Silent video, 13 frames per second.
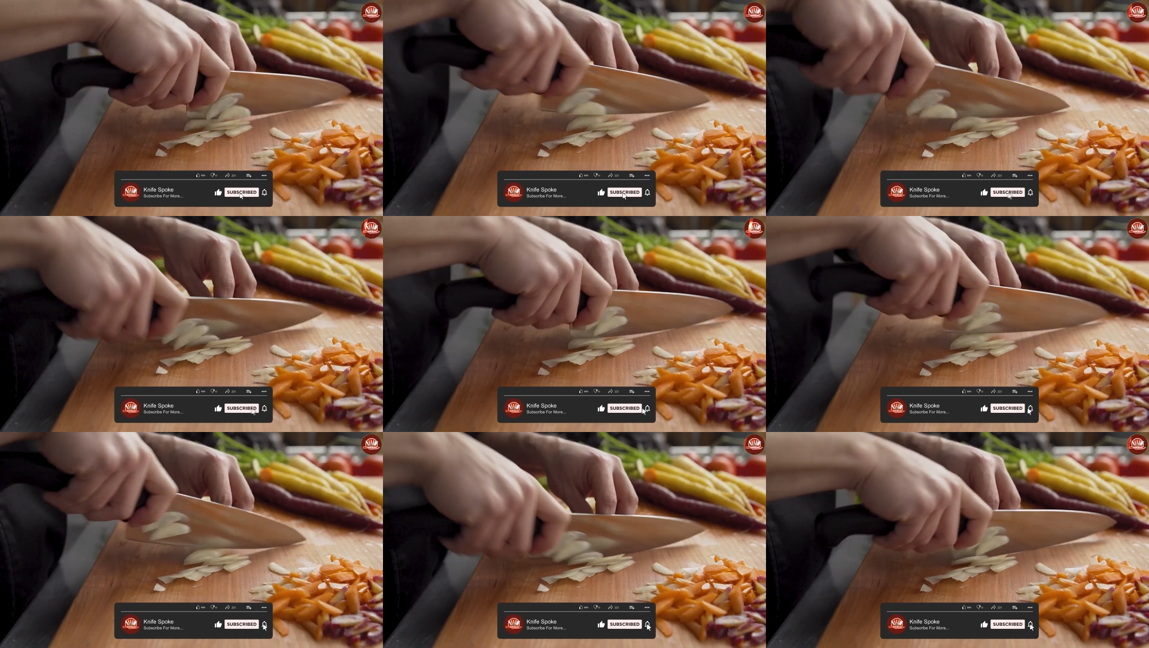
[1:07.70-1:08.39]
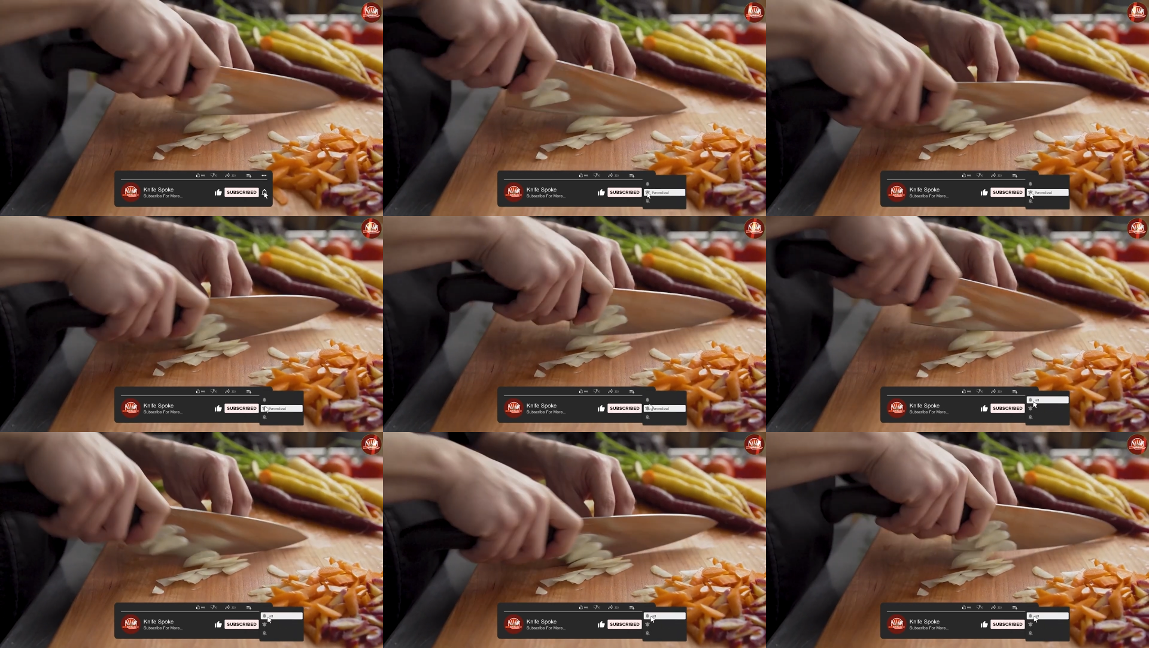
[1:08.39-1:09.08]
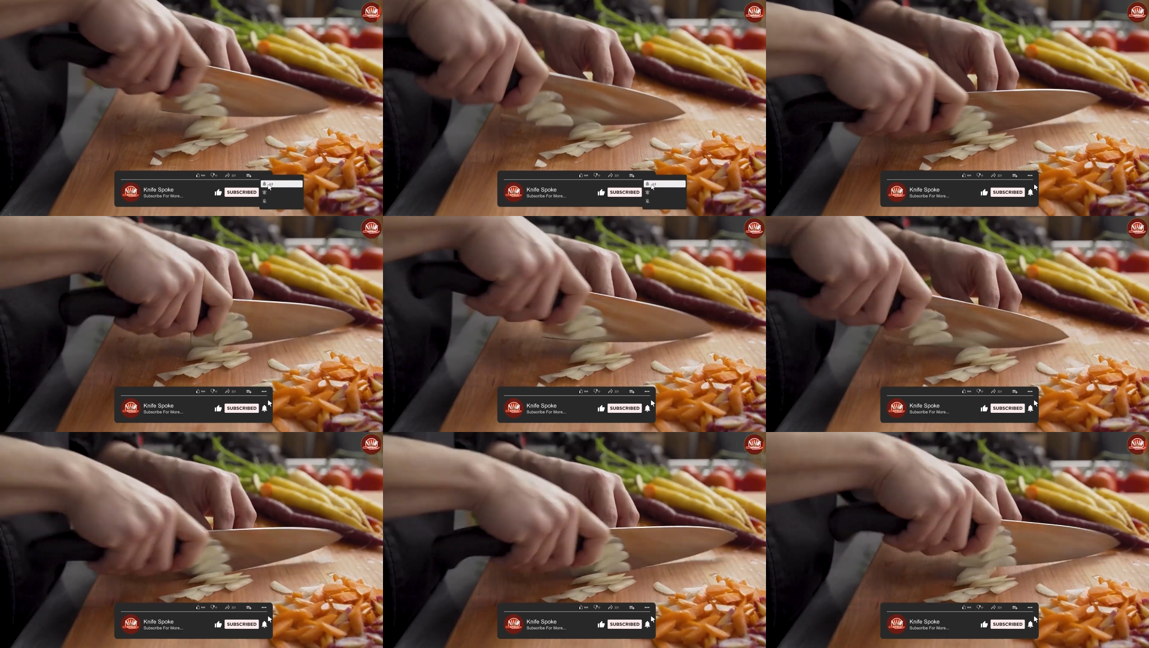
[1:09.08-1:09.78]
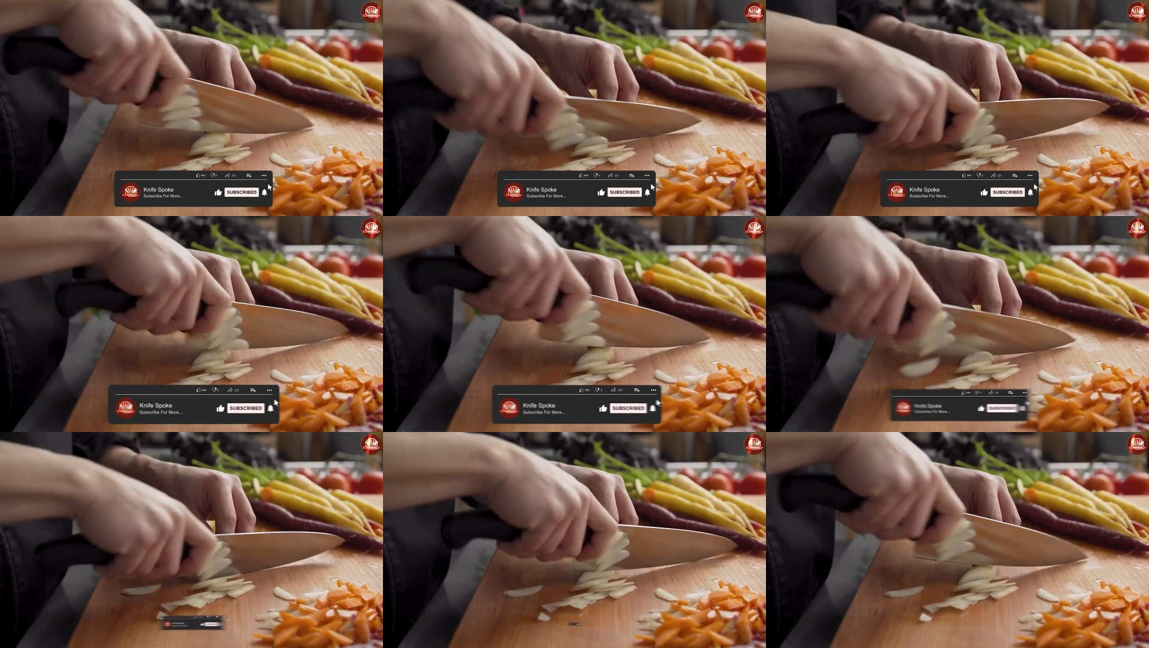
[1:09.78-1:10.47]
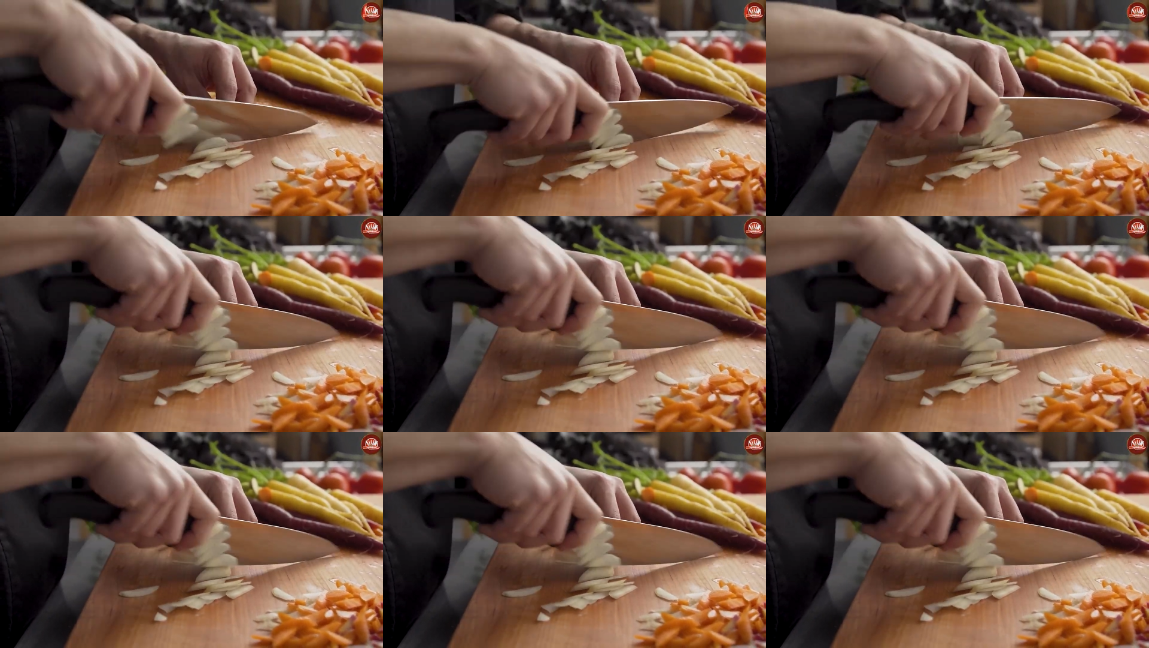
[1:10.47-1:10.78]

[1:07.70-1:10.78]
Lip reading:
[unreadable: no face in view]